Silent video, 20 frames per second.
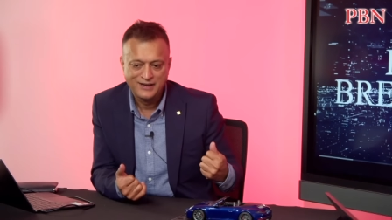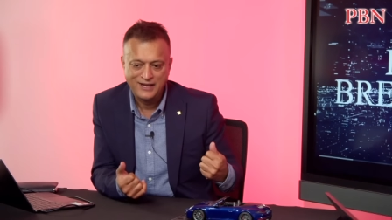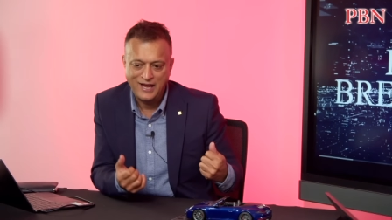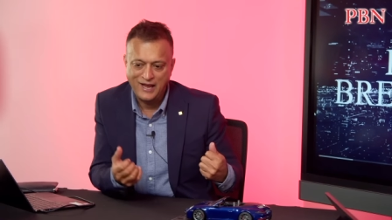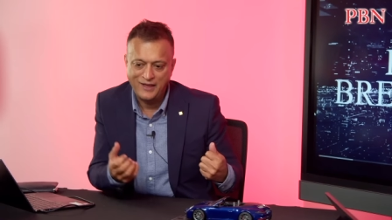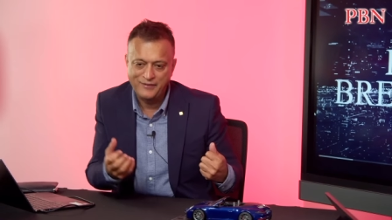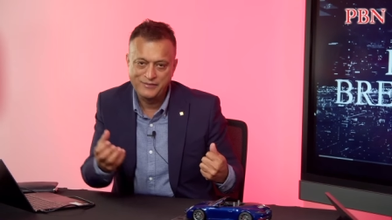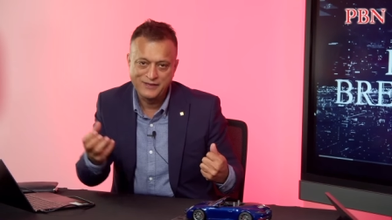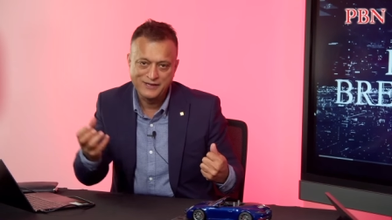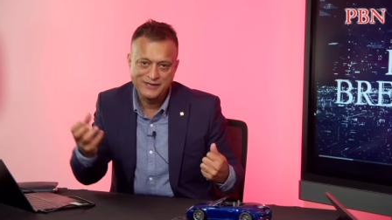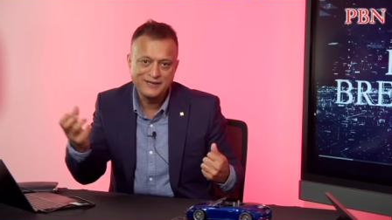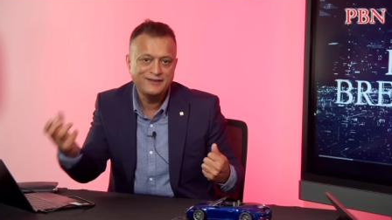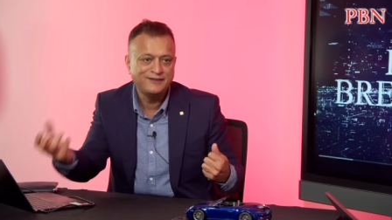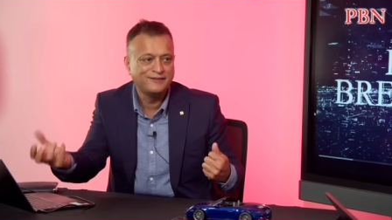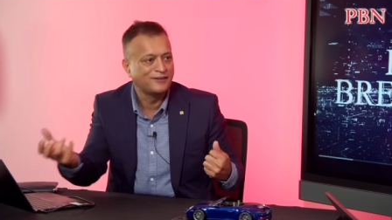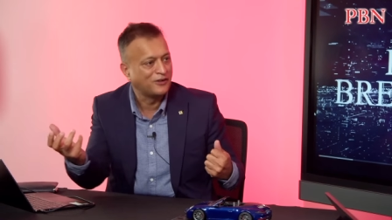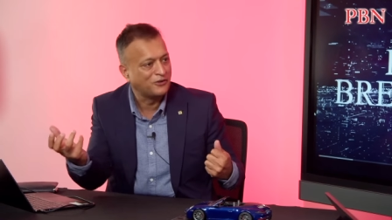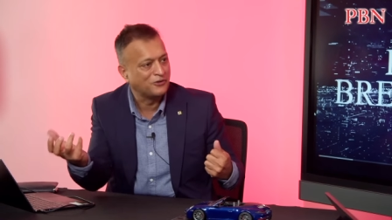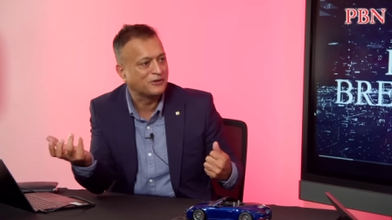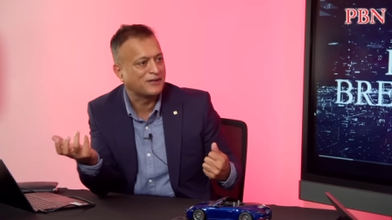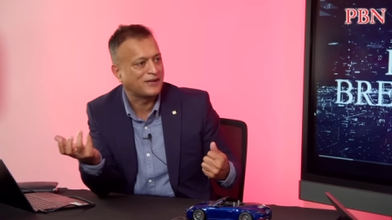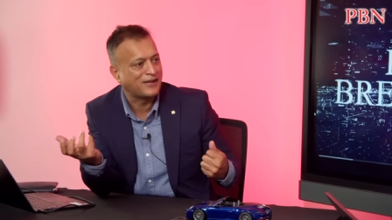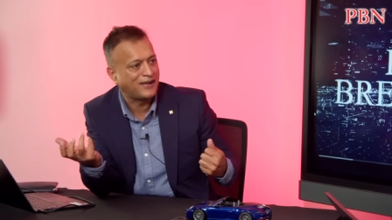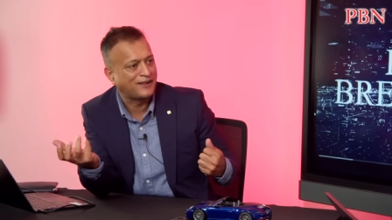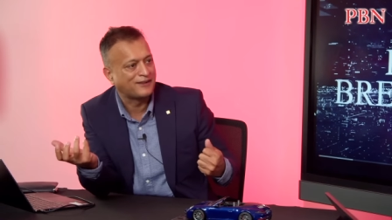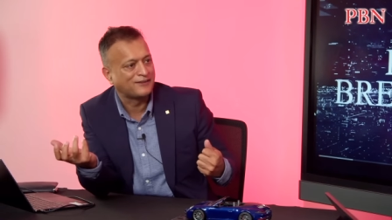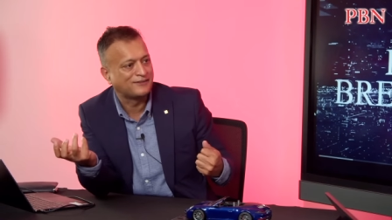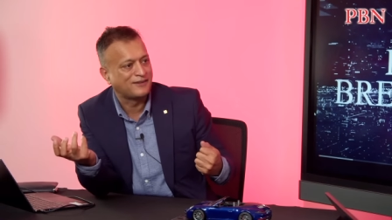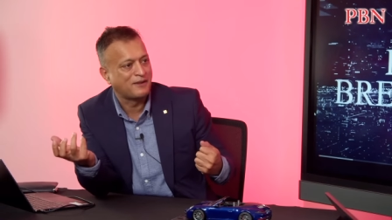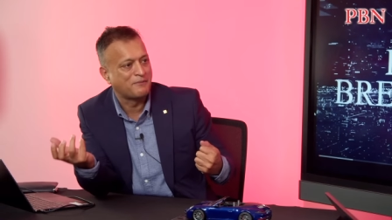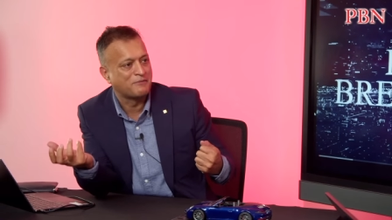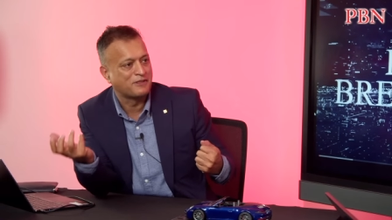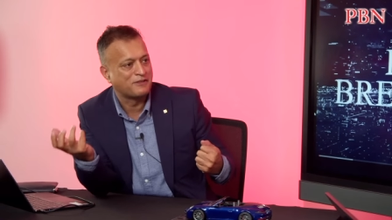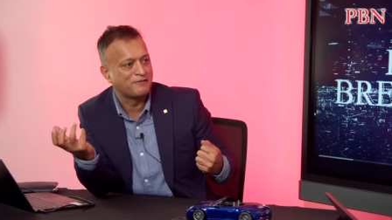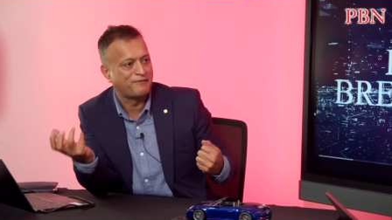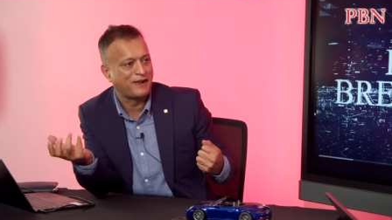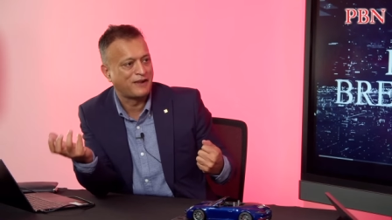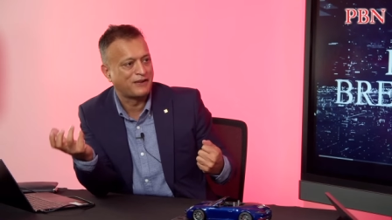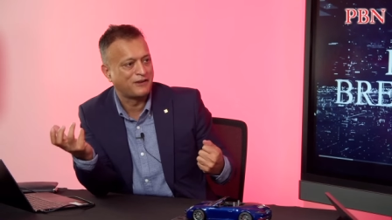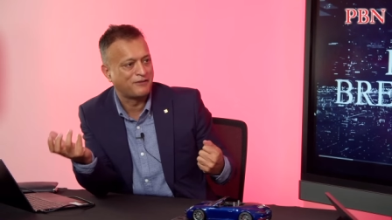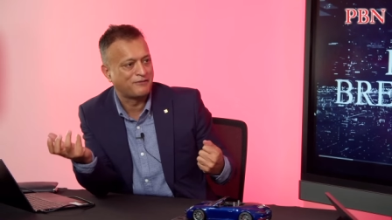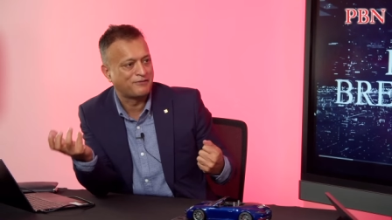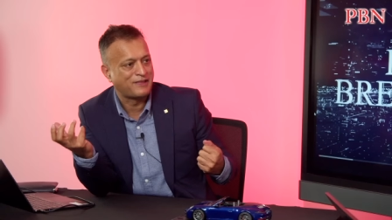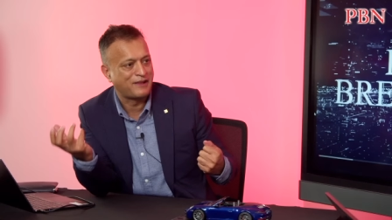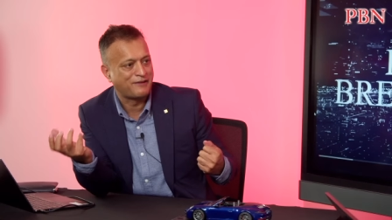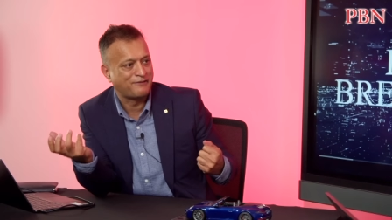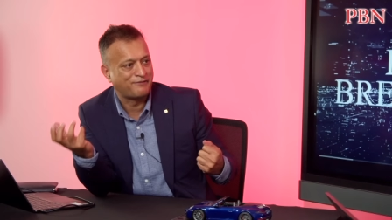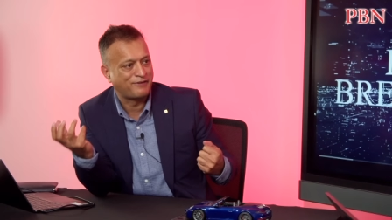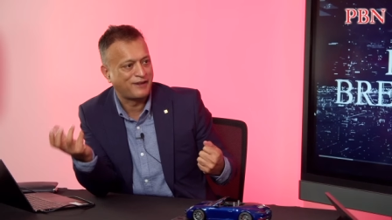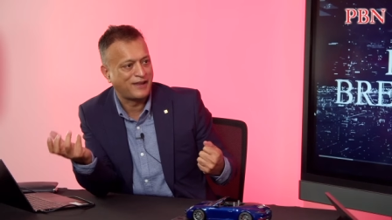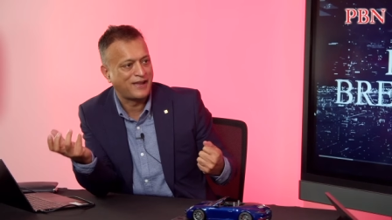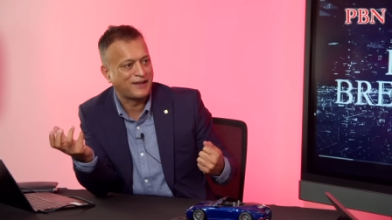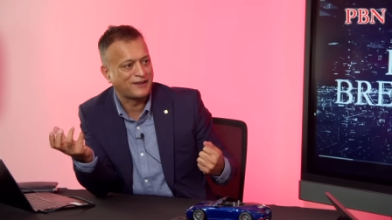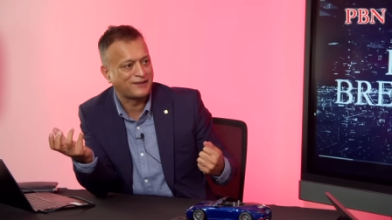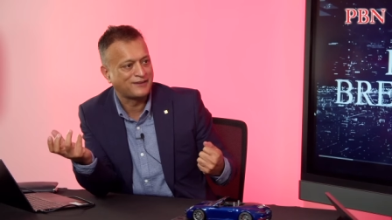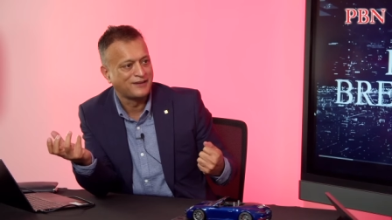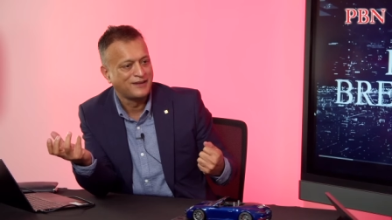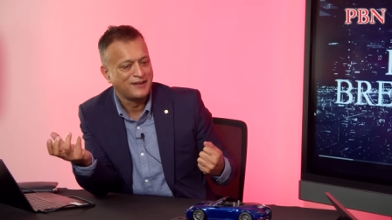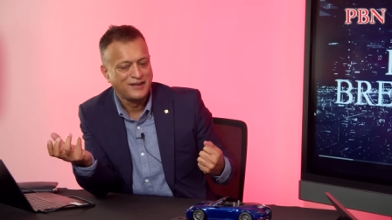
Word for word: and the leaseholder has some of the value of that flat.